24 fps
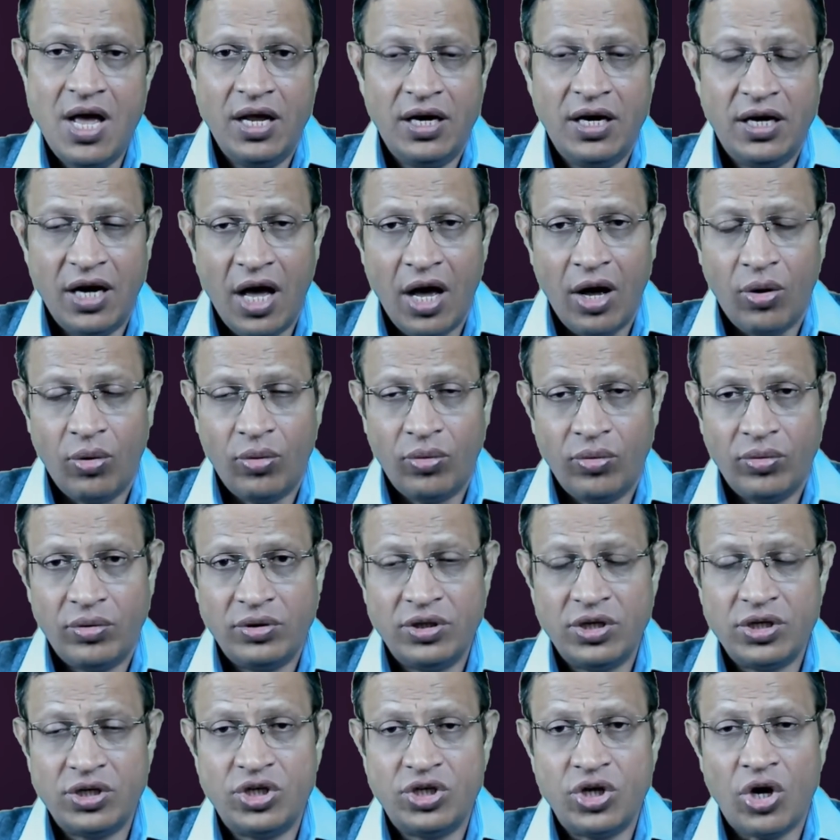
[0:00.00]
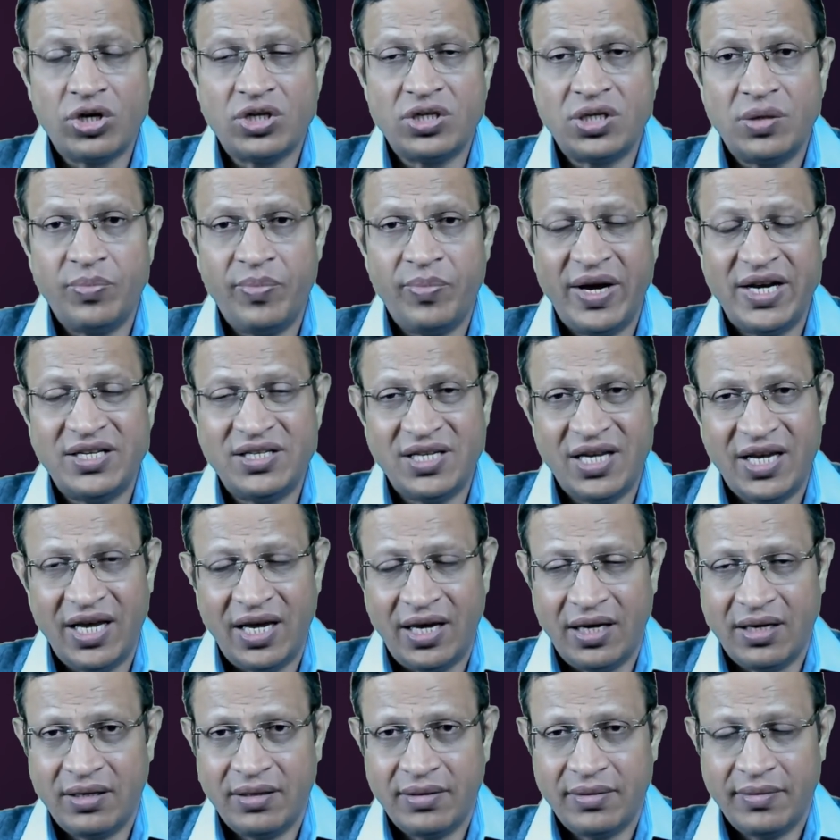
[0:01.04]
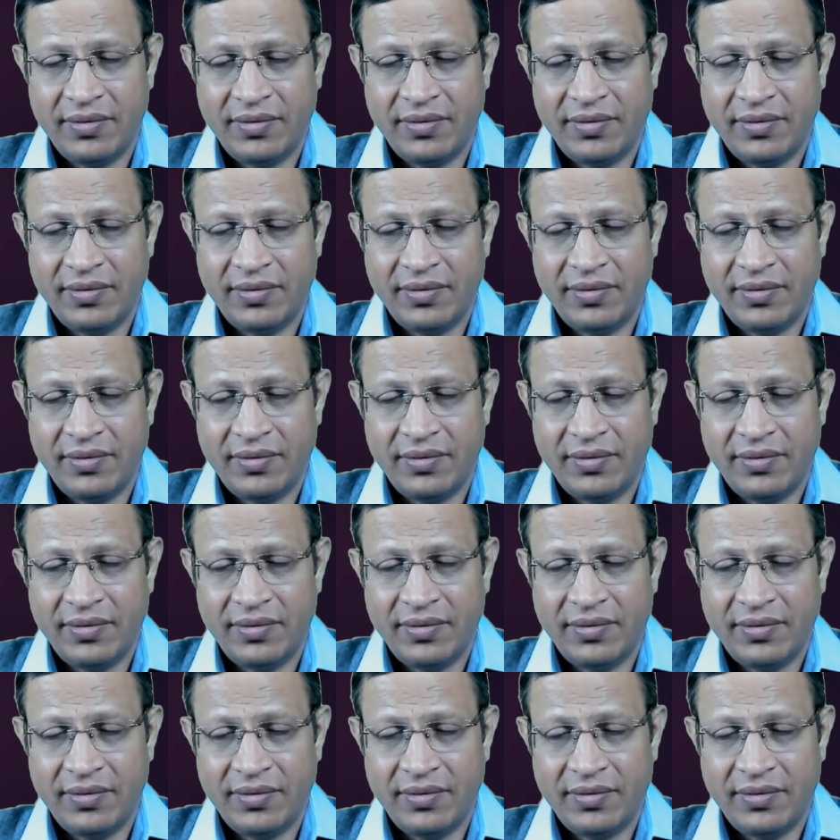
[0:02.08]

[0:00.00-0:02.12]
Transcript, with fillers: Now, the doctor may take